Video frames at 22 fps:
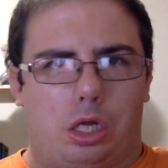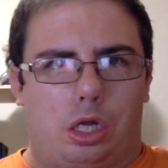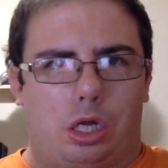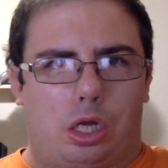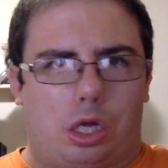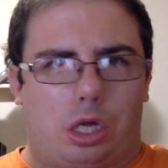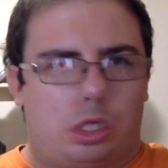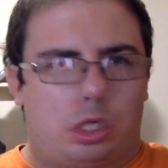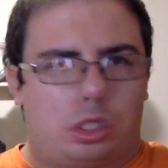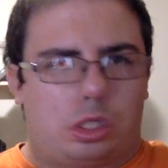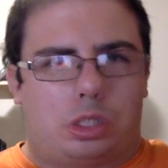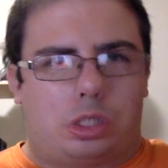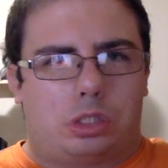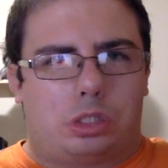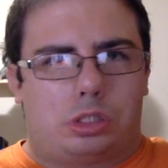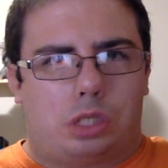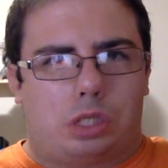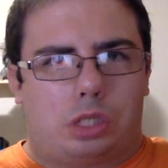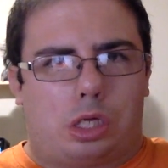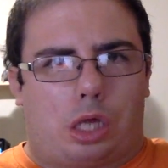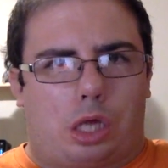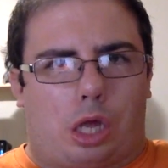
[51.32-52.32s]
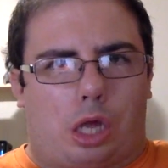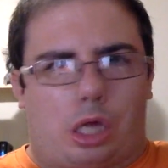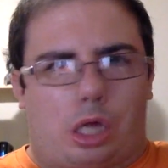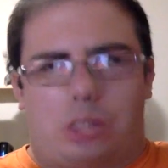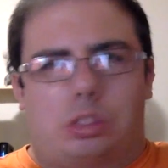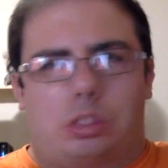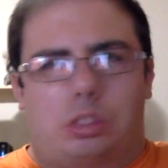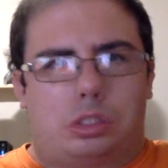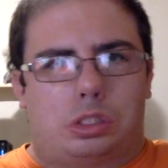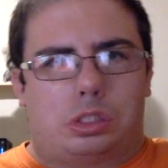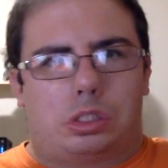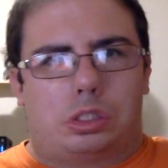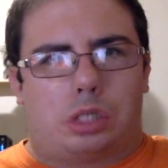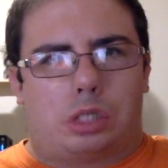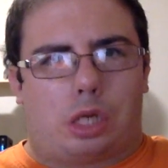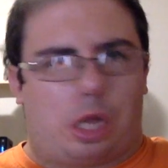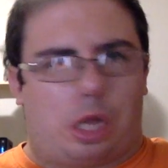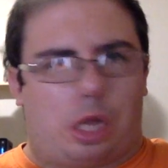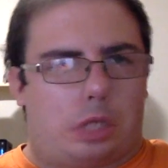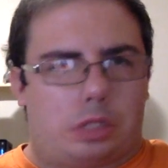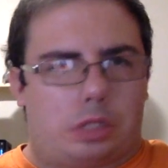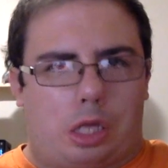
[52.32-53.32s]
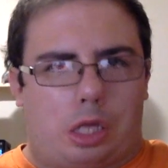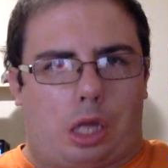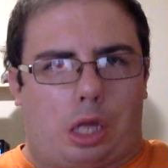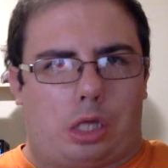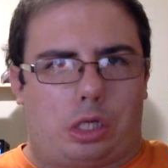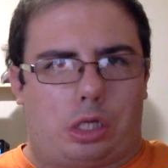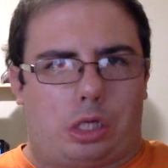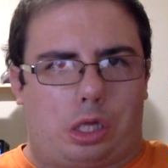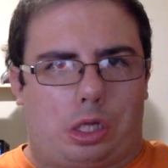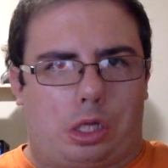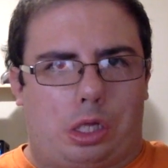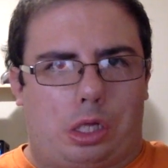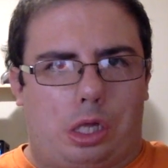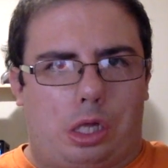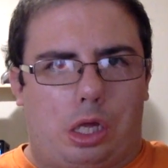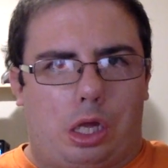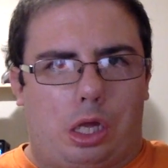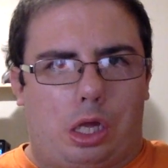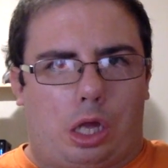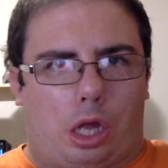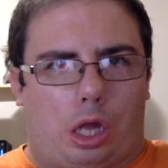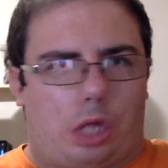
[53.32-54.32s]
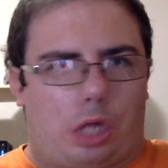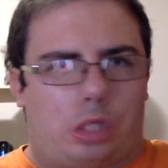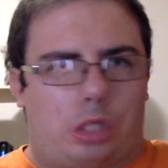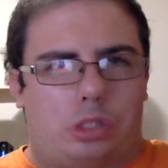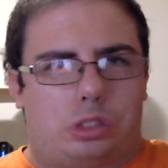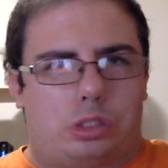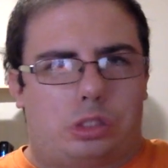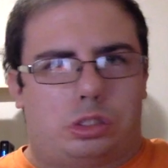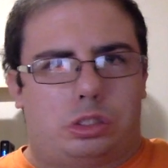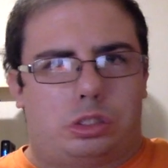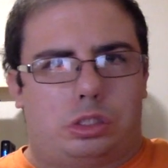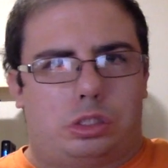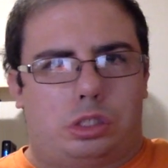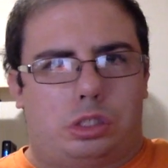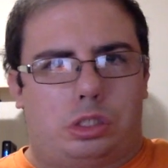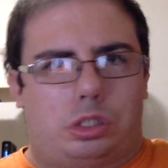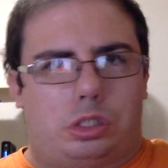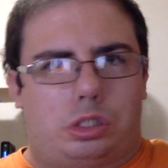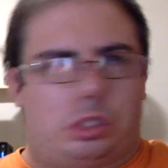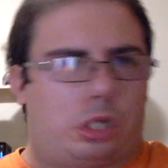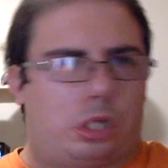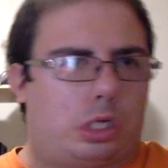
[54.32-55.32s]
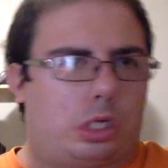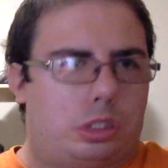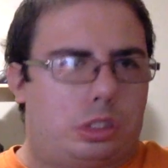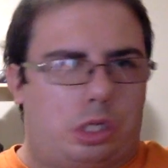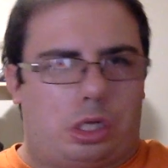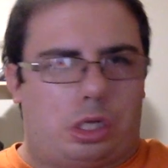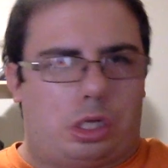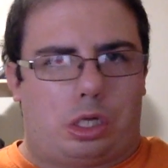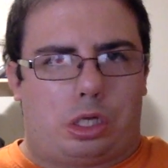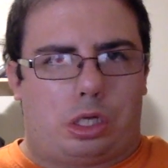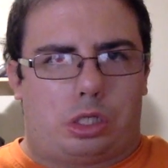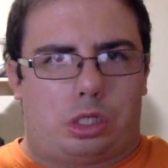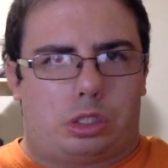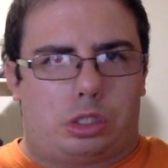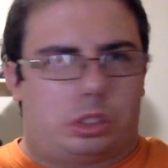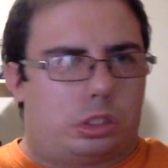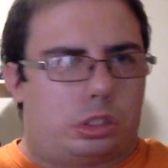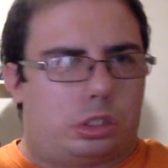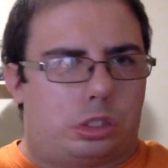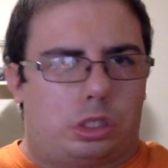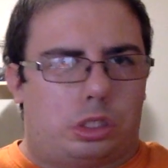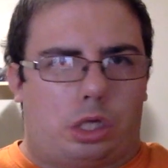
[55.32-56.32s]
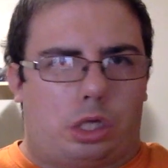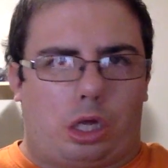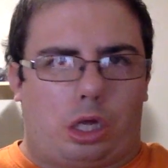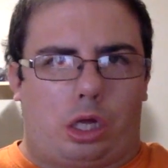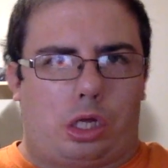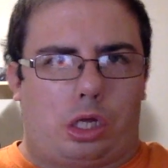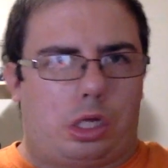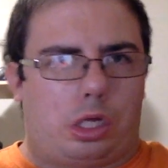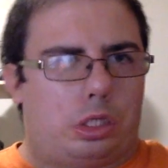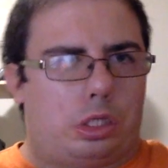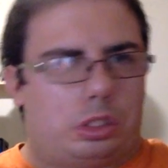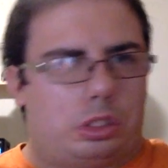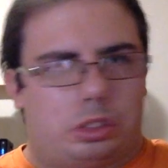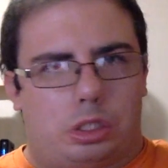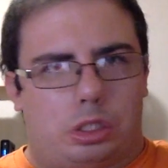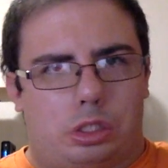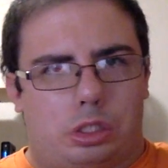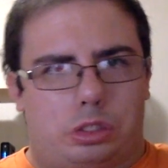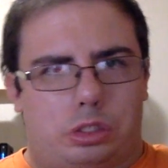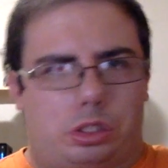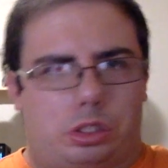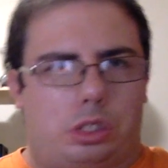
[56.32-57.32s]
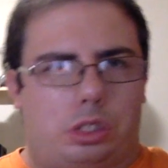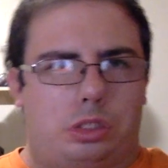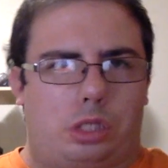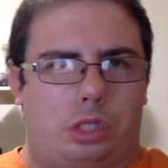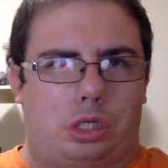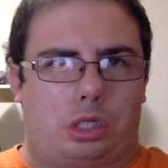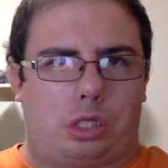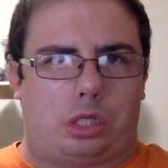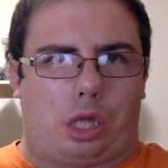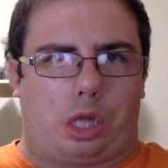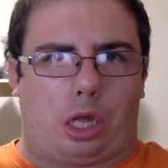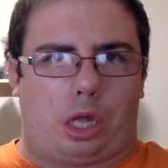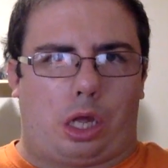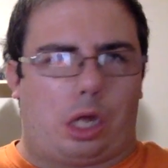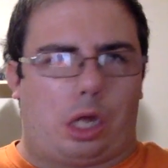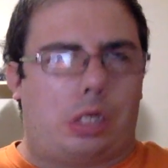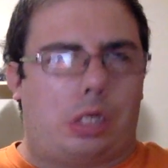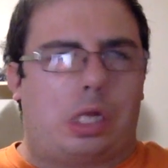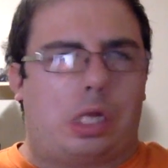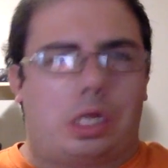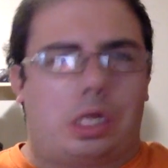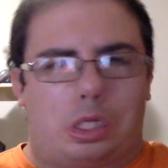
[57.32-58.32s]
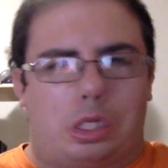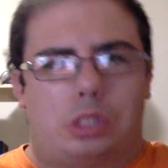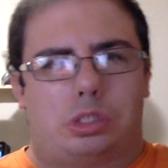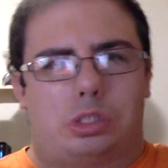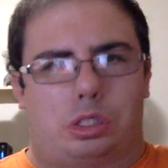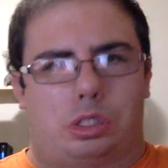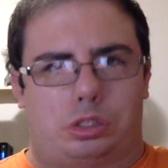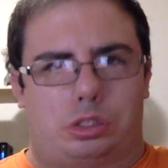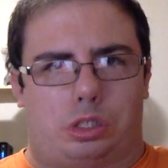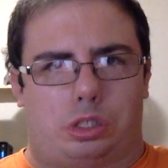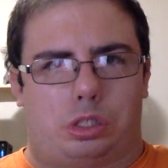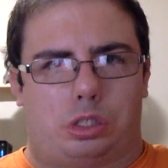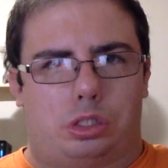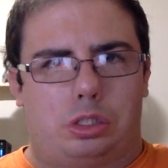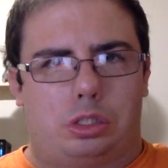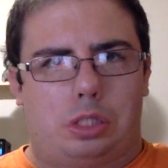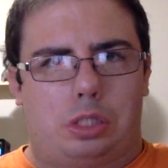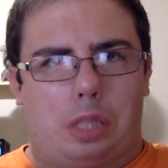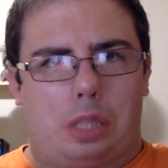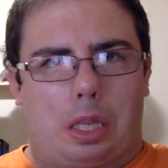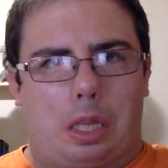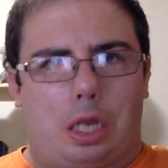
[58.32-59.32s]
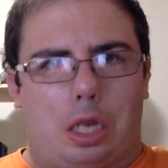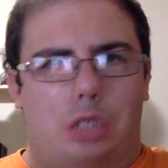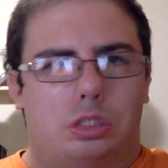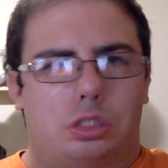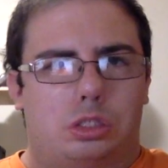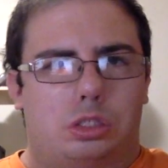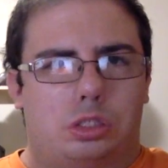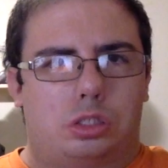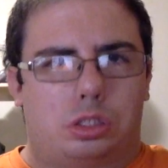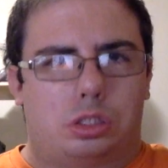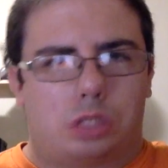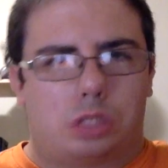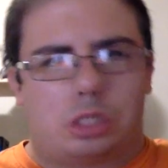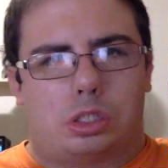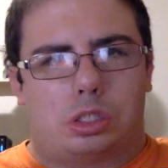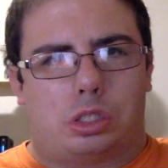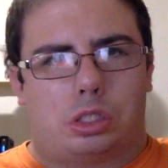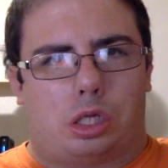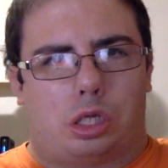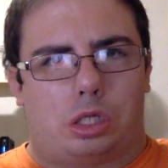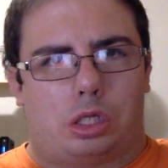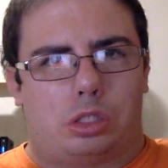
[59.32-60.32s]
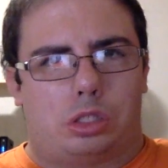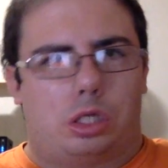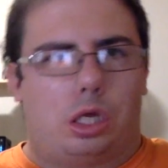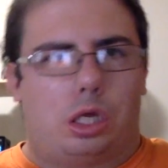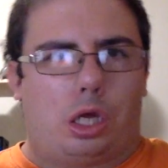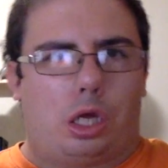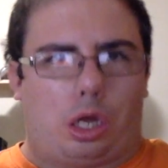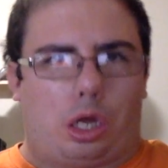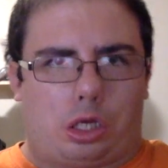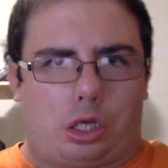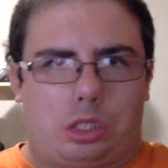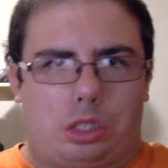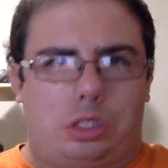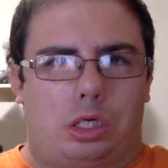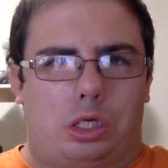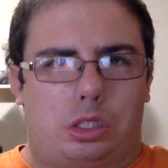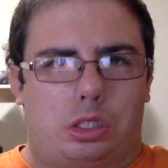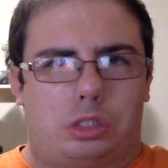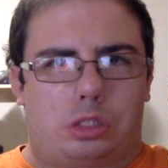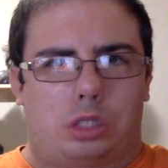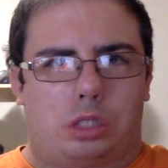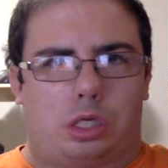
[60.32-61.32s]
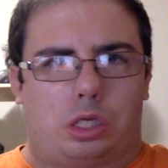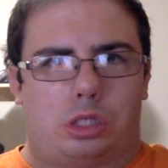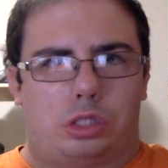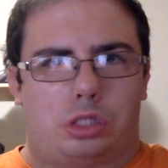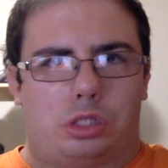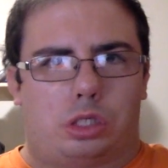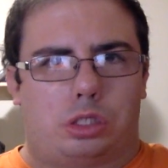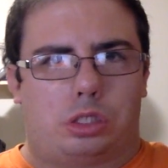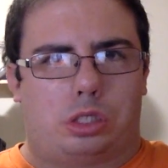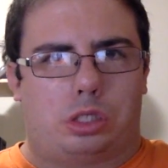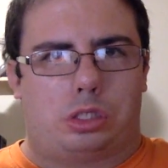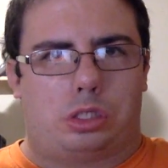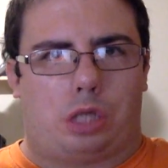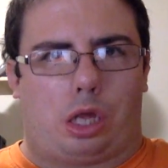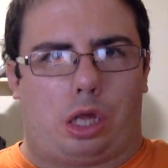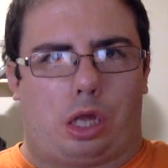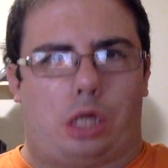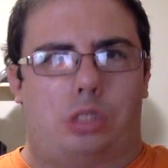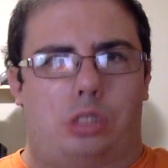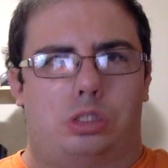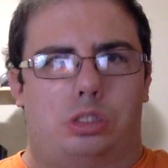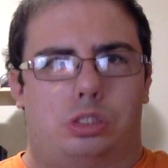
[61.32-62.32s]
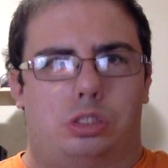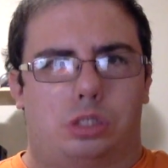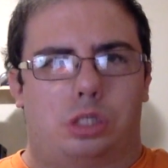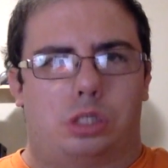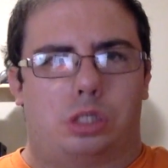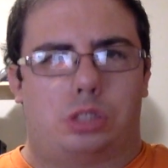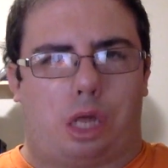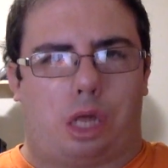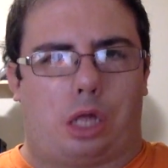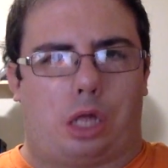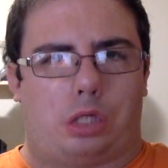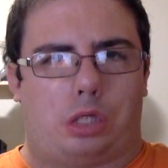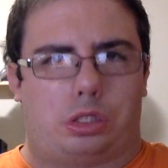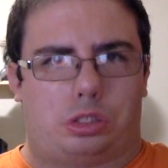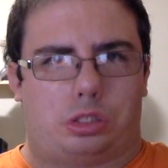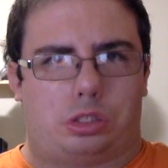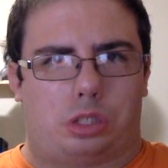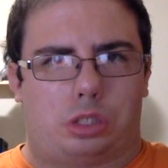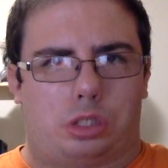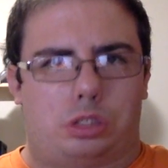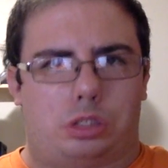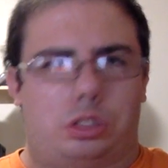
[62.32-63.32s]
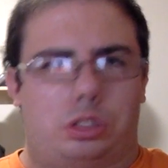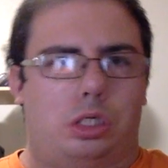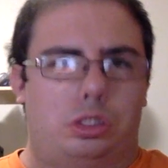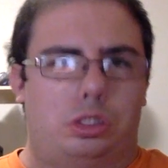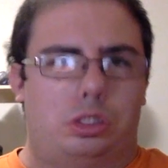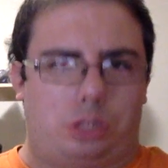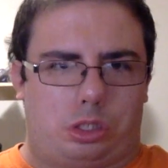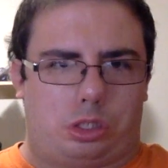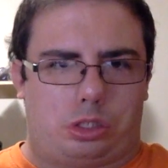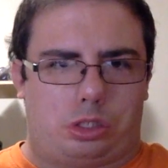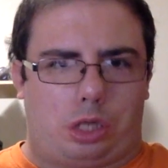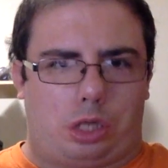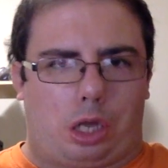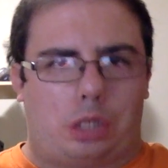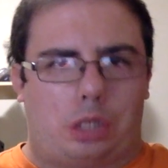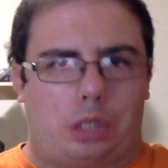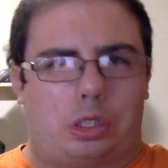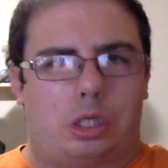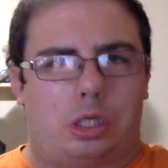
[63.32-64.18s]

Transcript: As you can see, I don't do heavy editing. I don't do crazy intros, things like that. I keep it simple. The reason is I just want to focus on what matters most, the tech